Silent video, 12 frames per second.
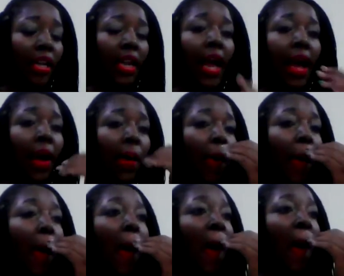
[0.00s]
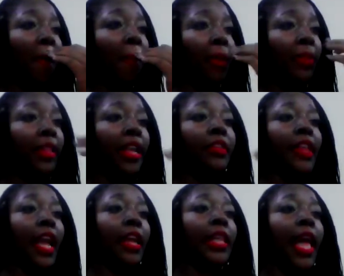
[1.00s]
and how maybe there's
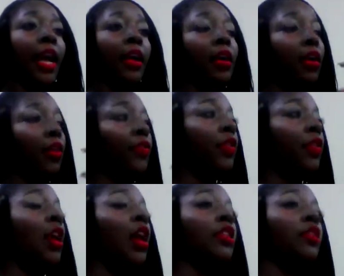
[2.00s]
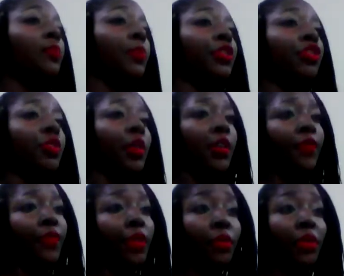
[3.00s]
a lack of a spiritual
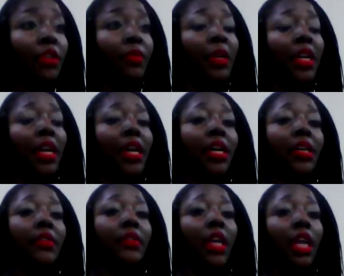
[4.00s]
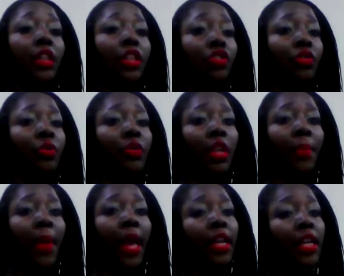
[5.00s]
influence because the truth of the
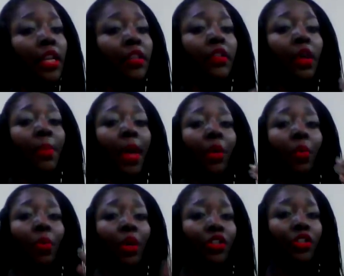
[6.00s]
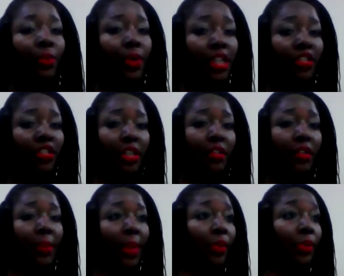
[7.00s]
matter is no matter what your religion is,
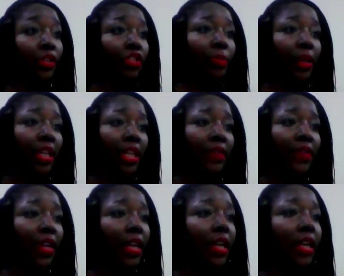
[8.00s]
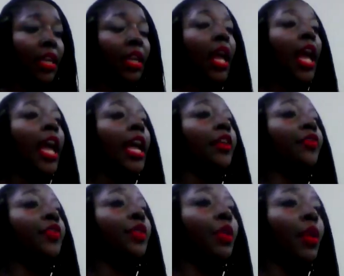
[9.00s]
no matter what you believe in,
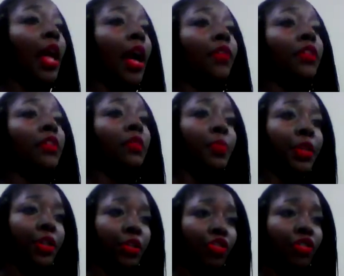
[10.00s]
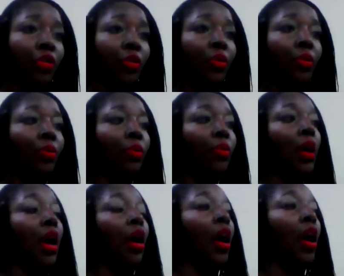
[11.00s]
if you don't have a spiritual
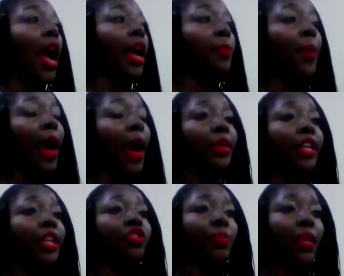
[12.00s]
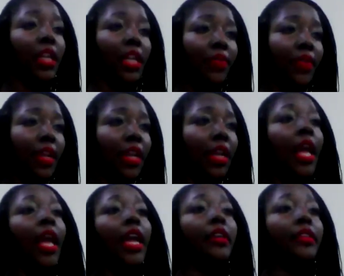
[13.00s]
or higher power that you believe in,
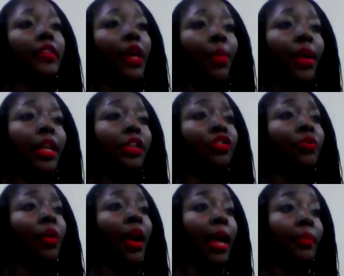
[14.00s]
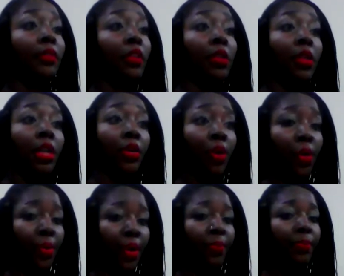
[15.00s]
there's no way that you are absolutely
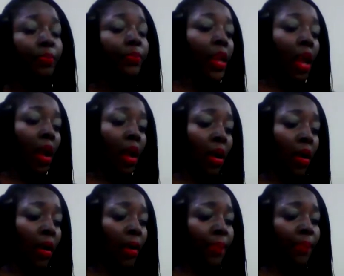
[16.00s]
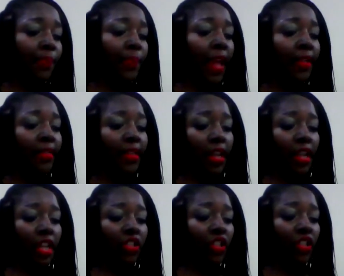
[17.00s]
growing. And
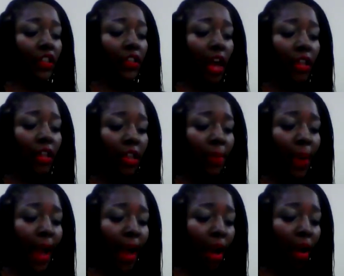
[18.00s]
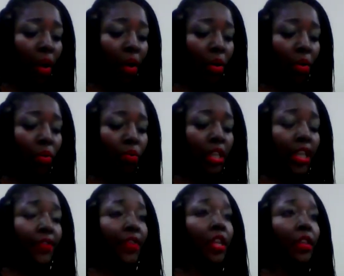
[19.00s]
then she talked about
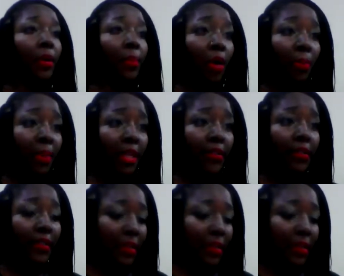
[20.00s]
living in the moment.